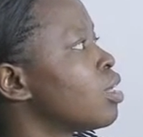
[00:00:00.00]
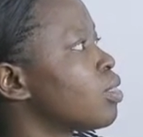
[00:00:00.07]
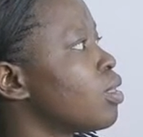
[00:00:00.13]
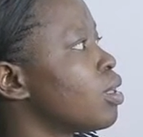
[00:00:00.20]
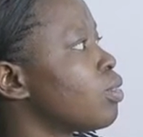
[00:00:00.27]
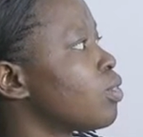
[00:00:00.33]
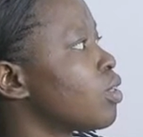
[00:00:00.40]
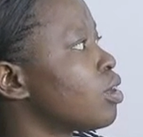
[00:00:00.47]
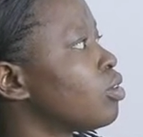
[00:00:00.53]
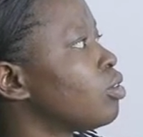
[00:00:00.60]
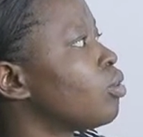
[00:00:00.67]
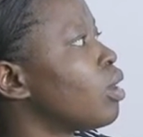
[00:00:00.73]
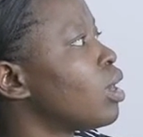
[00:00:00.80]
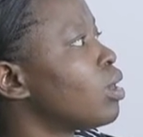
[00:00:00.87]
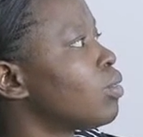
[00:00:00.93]
then
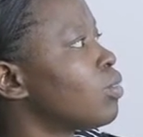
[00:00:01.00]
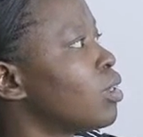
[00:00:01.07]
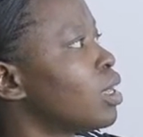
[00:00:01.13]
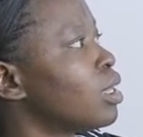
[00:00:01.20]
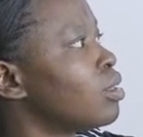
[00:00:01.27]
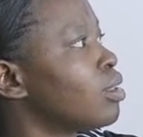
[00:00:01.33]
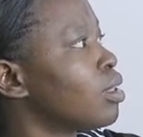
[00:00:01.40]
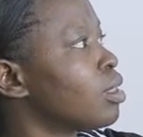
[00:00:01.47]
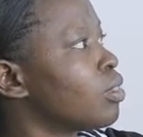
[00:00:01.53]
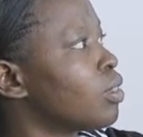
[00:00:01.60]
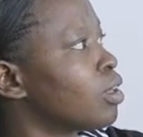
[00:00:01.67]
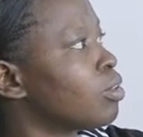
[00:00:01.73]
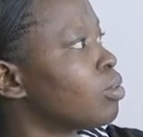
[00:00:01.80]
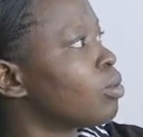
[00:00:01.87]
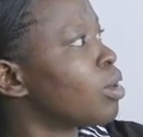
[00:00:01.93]
31, 30,
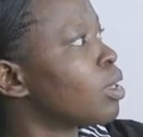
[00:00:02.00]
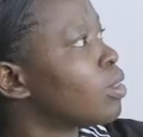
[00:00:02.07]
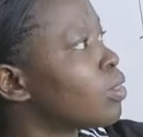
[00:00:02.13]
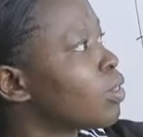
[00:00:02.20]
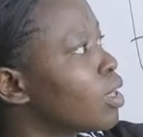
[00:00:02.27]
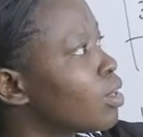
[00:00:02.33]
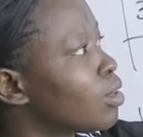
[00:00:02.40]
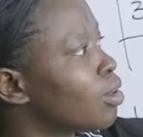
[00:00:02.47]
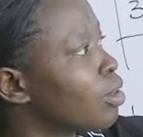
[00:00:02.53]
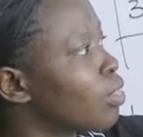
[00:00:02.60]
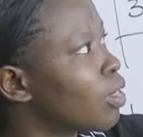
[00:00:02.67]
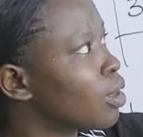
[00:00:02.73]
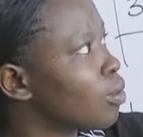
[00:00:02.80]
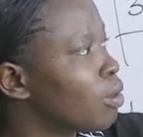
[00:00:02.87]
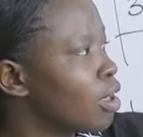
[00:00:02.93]
31, 30,
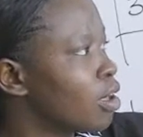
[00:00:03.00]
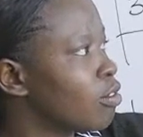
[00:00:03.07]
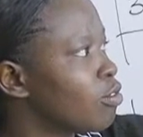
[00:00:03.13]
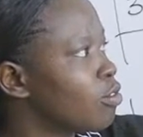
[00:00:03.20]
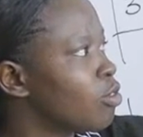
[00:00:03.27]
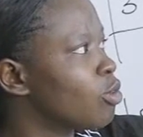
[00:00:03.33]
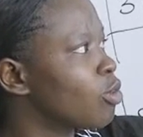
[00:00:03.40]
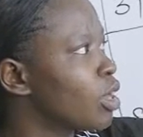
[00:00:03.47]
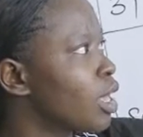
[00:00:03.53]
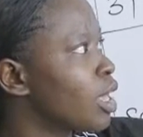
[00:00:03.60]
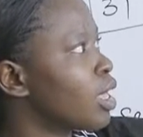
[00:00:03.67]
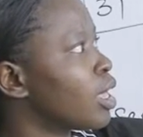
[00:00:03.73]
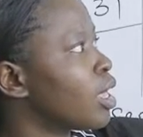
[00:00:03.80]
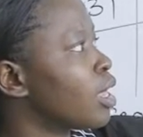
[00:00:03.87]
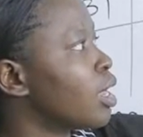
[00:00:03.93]
then we have
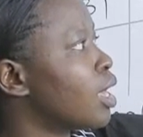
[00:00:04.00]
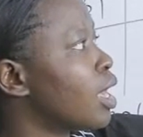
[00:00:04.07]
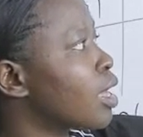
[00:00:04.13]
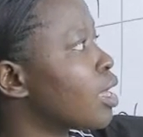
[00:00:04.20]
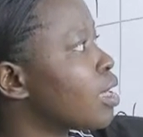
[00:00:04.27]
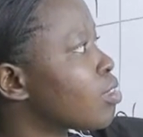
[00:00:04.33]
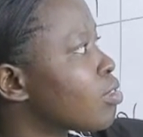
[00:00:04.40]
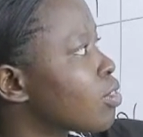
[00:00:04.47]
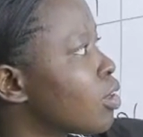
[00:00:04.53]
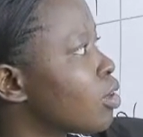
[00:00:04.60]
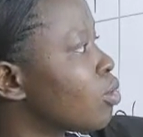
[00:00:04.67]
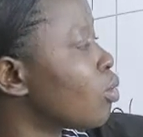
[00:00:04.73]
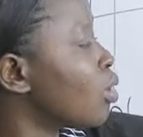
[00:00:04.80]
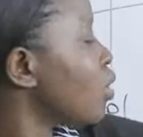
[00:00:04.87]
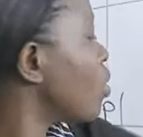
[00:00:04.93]
July and August,
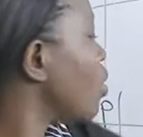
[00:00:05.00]
31,